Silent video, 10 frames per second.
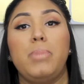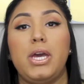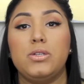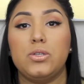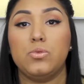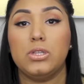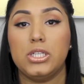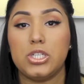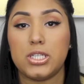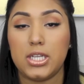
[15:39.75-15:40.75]
biotin
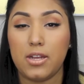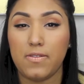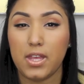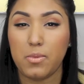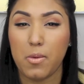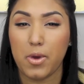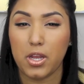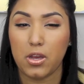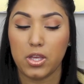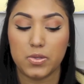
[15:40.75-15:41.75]
religiously and I feel like my
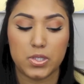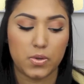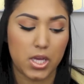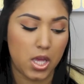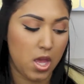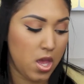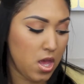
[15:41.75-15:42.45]
body got used to it.